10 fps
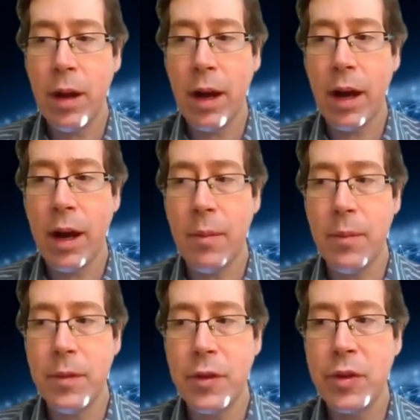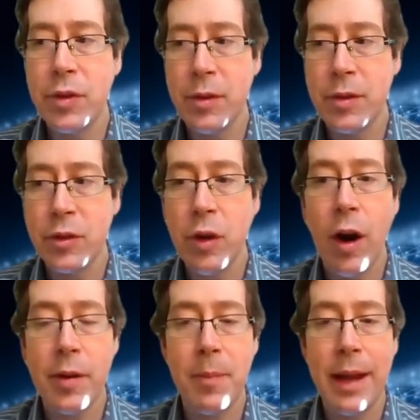um,
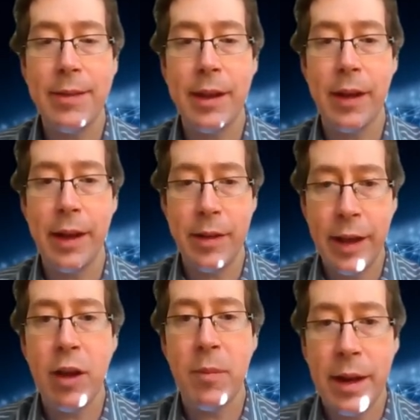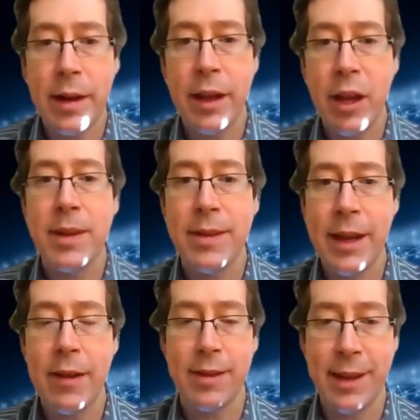start basically human human
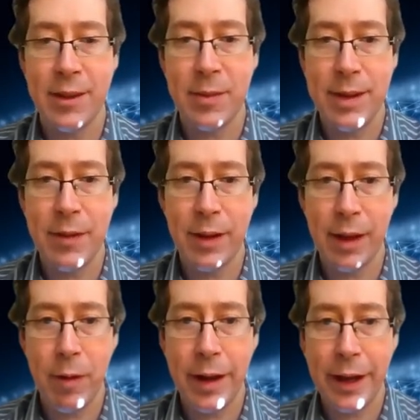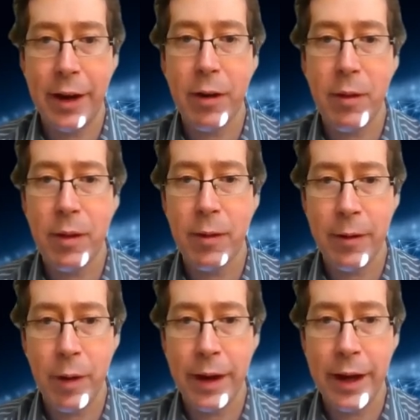sequencing specifically? What year
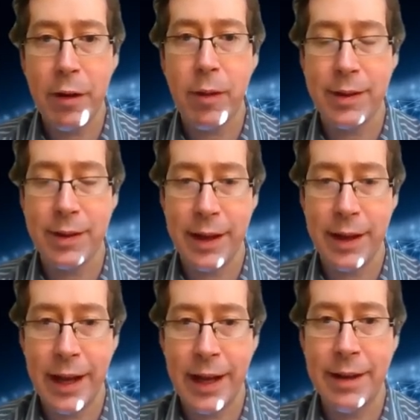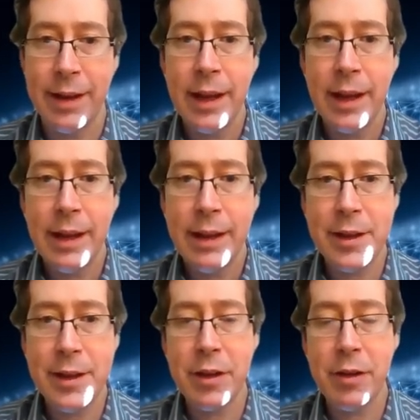what year was it? And
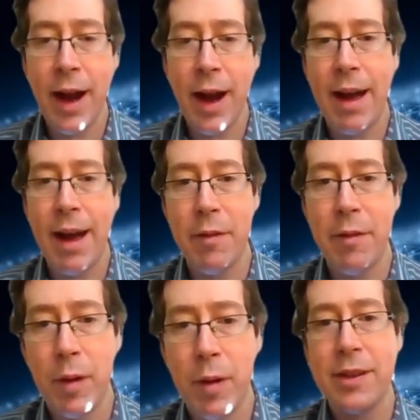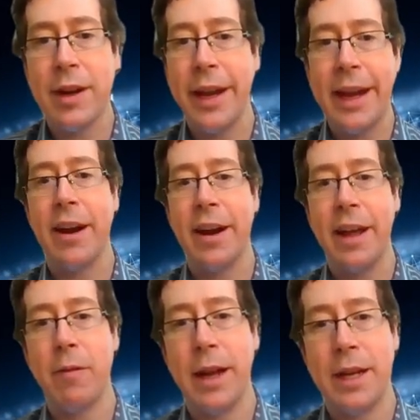did you have was there a year
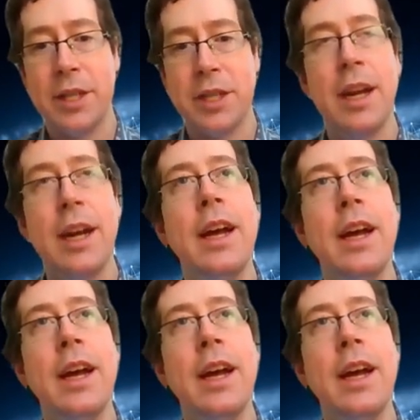in which